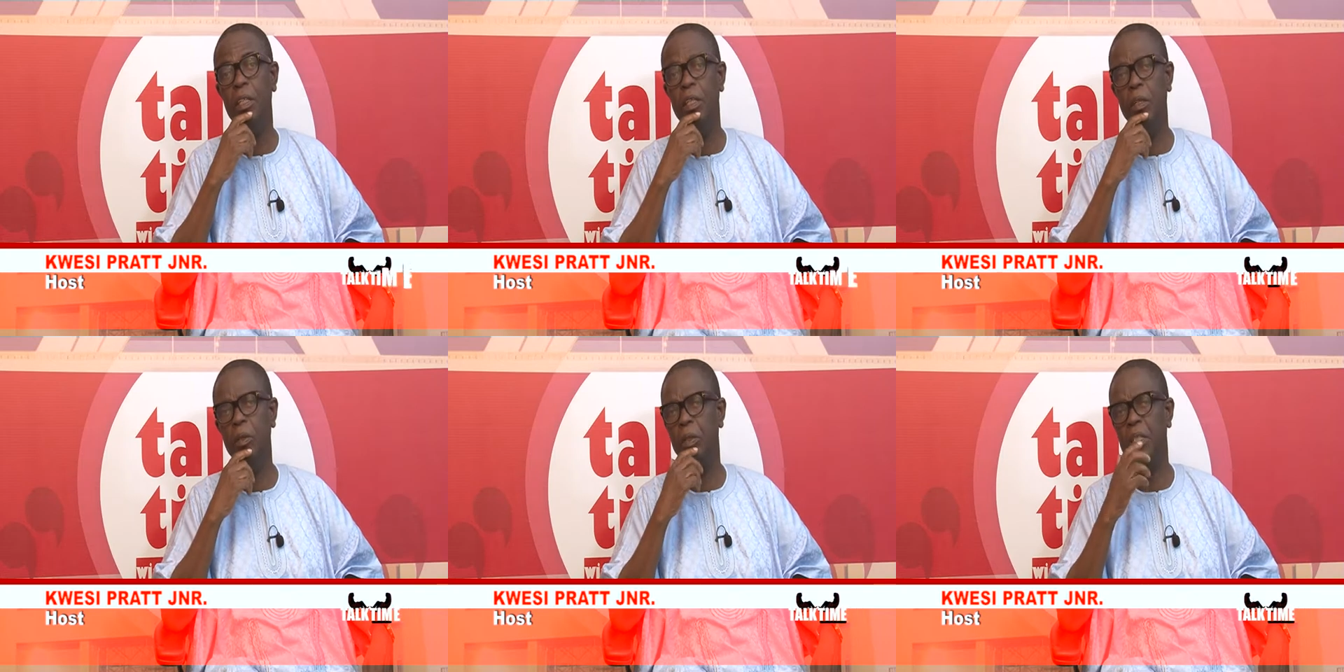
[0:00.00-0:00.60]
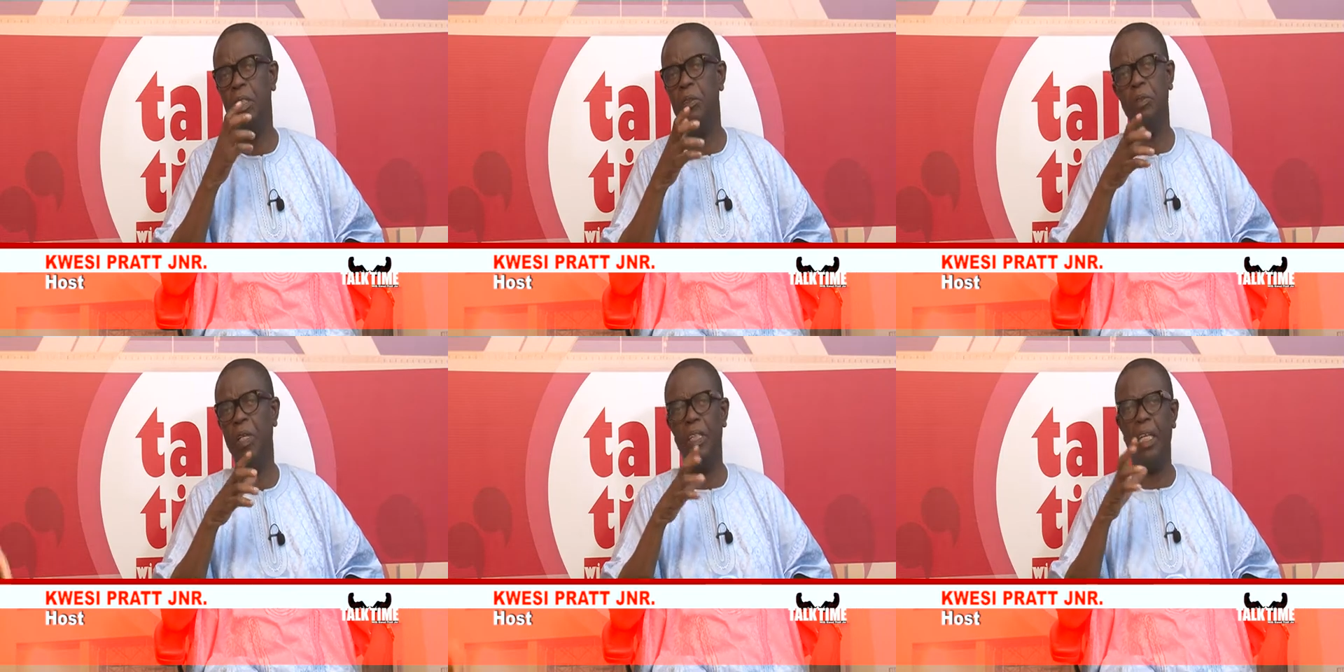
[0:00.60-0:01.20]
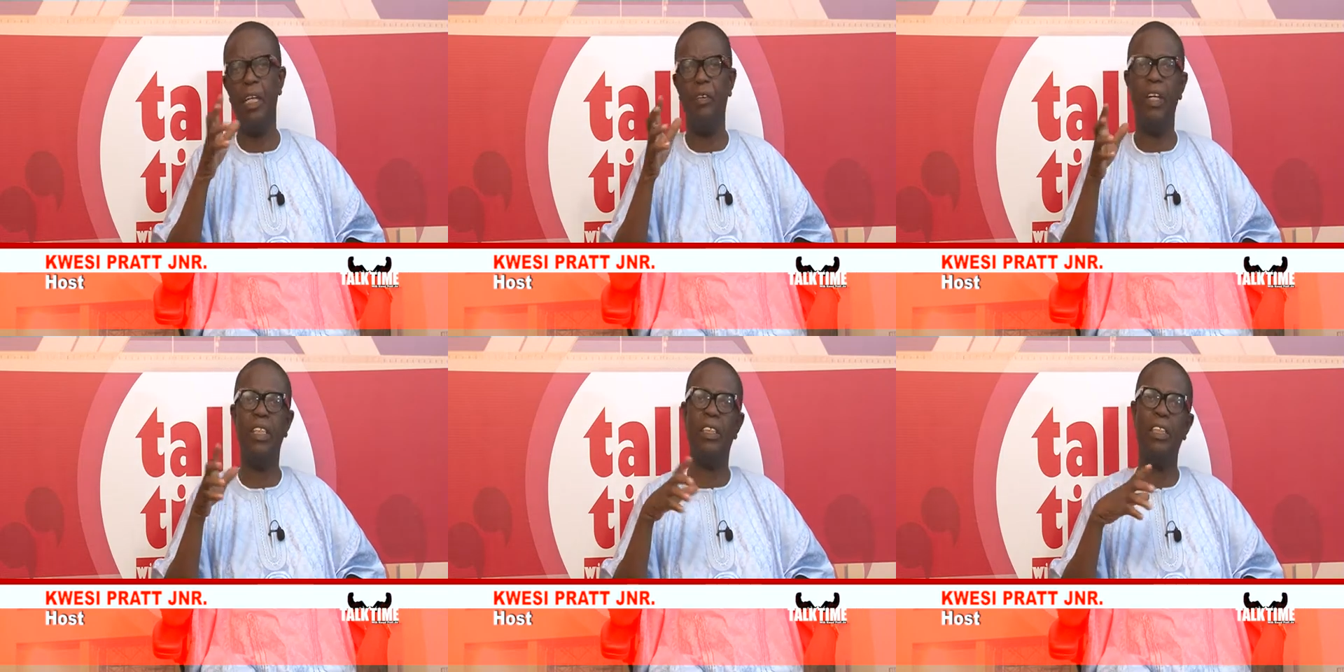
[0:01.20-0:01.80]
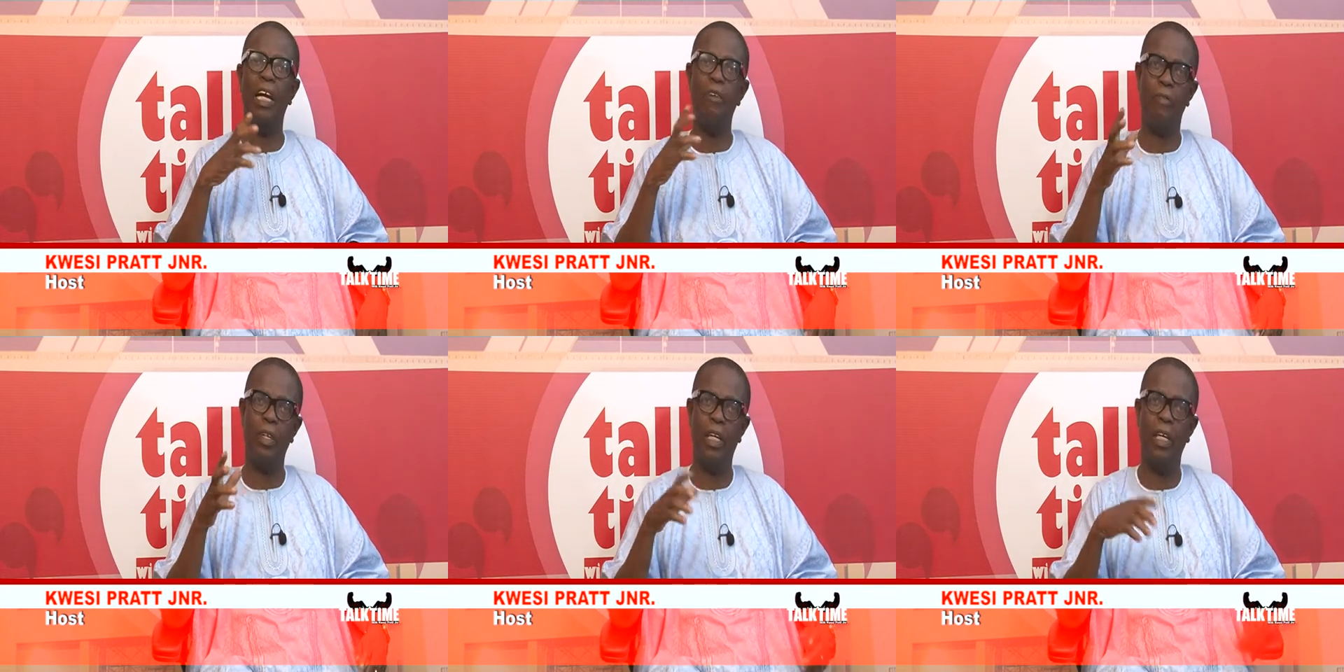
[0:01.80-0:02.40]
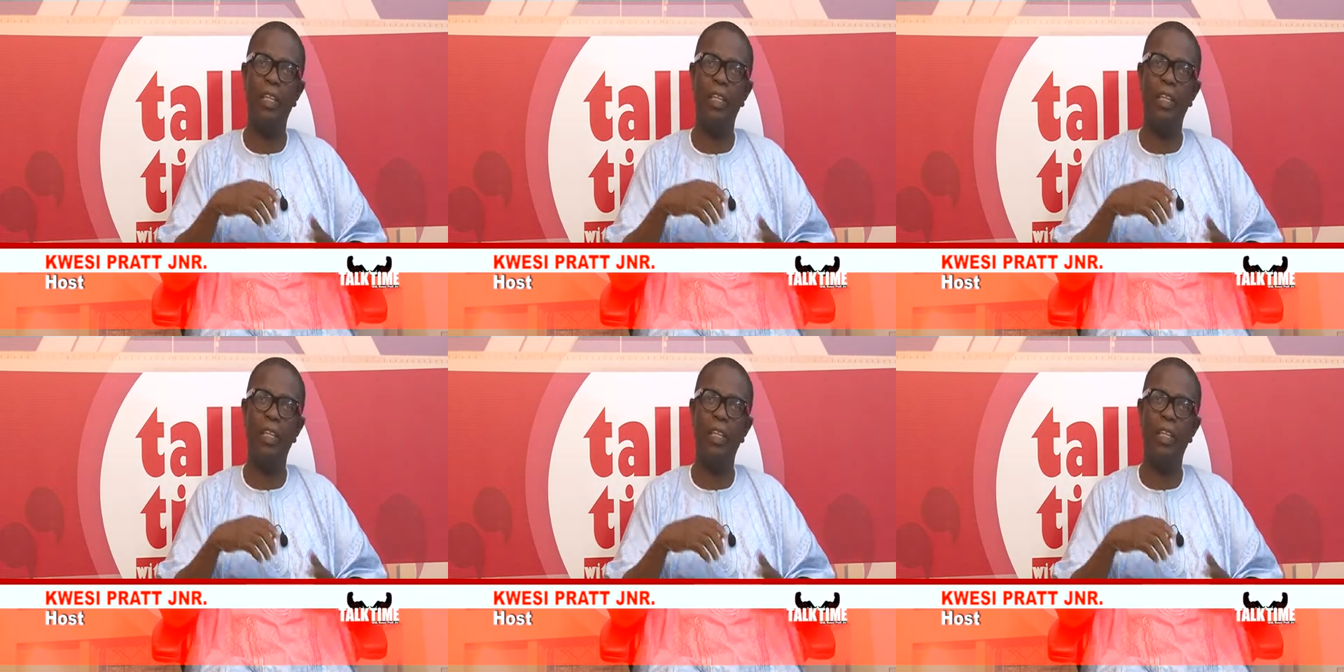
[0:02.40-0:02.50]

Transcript: look into other areas in Africa